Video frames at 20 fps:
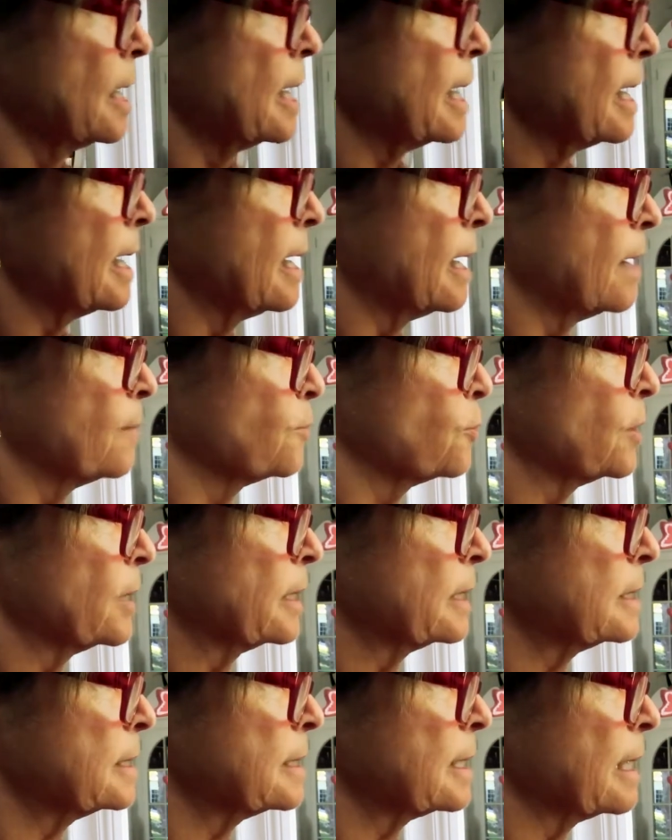and bring
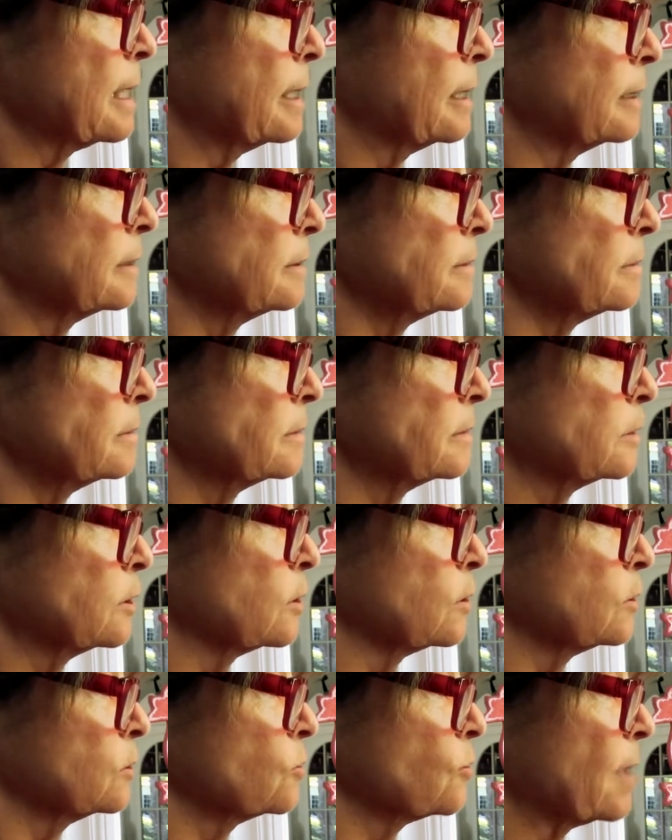it down,
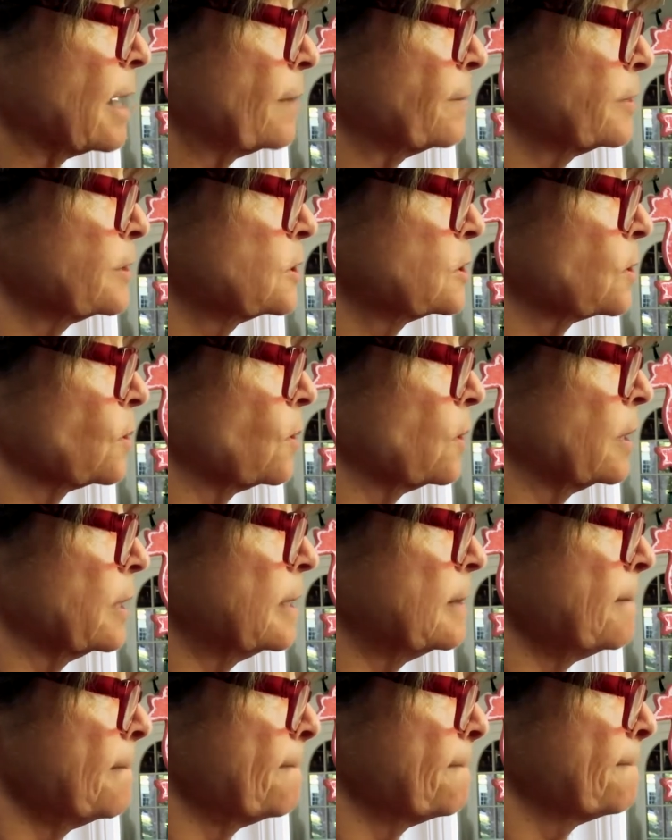little trapezoid.